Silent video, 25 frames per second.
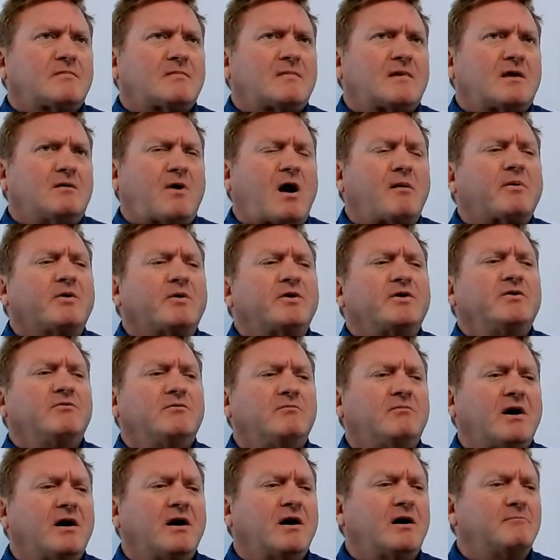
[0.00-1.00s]
are
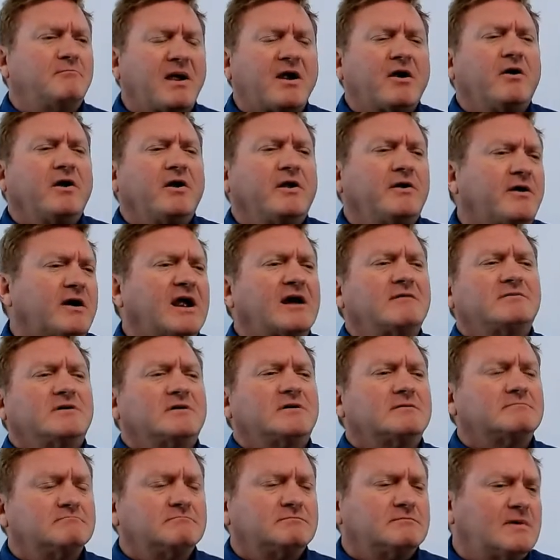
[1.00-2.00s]
you married or have a
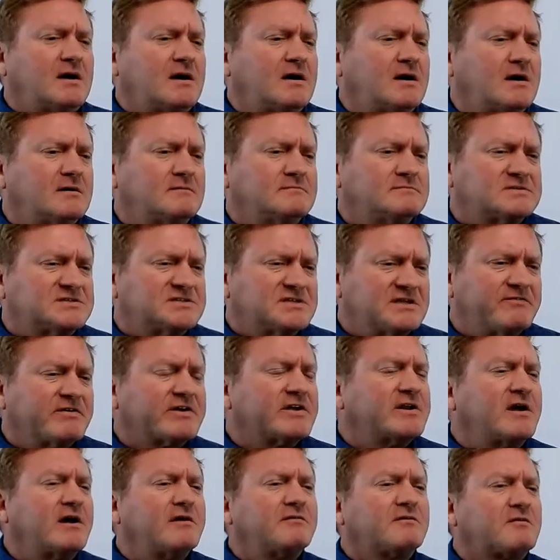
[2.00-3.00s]

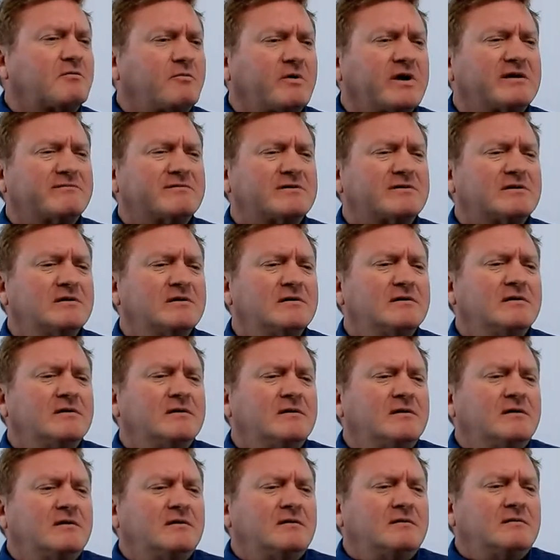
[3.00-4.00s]
significant other or whatever?
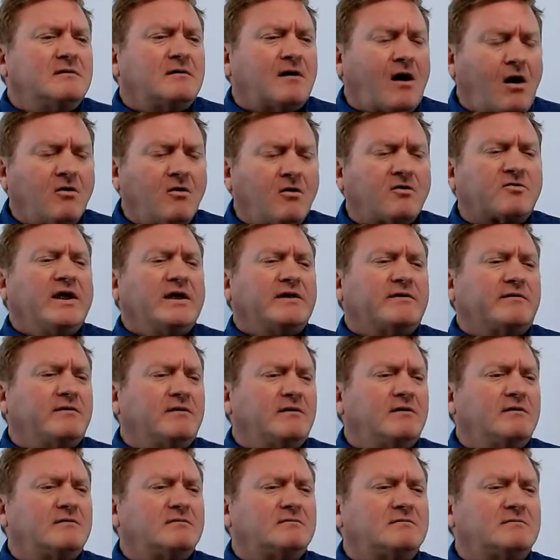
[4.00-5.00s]
Oh, great.
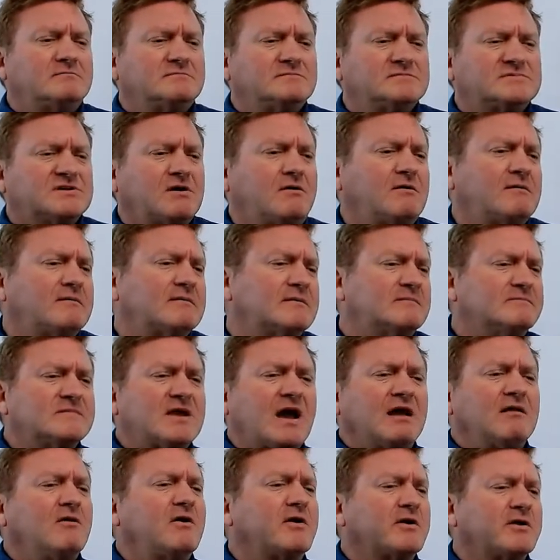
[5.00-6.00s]
So how
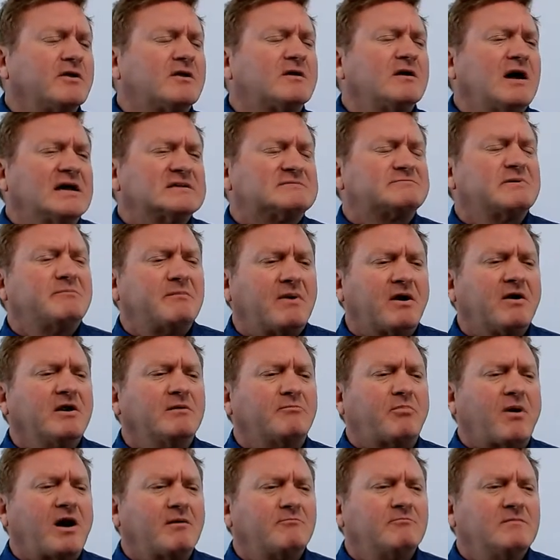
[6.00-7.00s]
long have you guys been married,
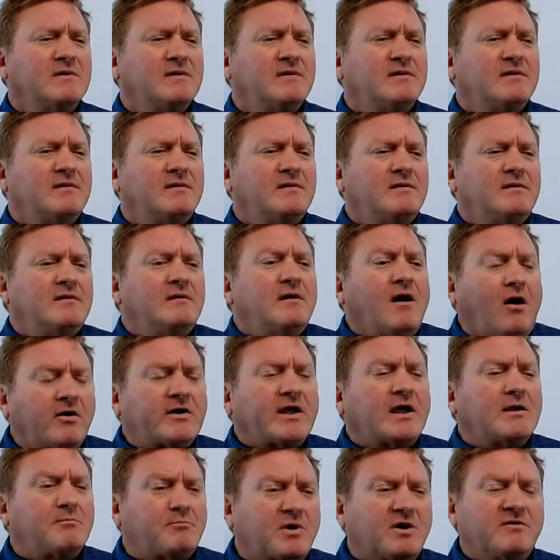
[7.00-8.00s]
Bob? Okay,
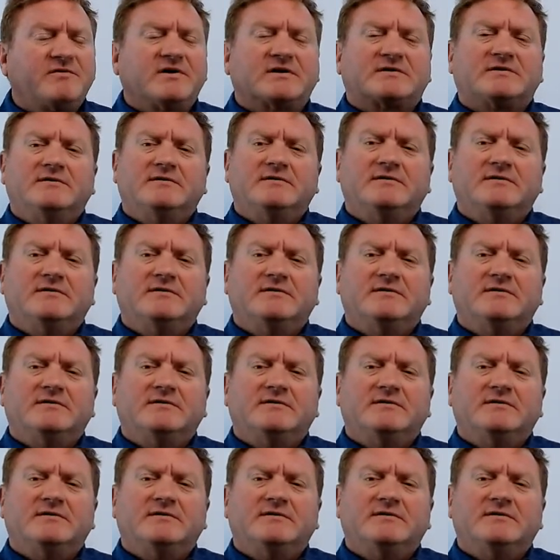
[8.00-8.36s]
perfect.